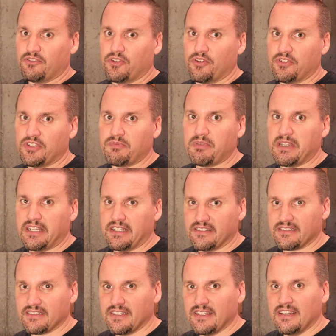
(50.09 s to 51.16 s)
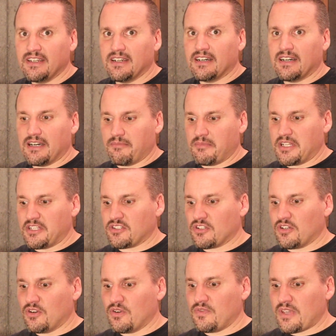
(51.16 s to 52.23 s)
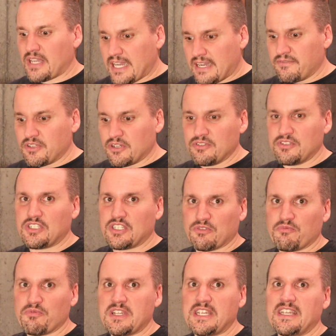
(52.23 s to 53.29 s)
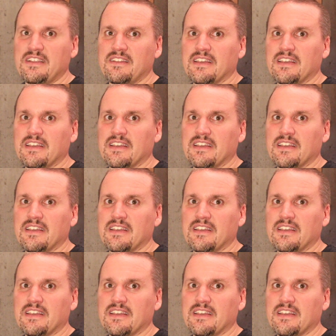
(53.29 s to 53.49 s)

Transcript: those speeds. And so if you have those three,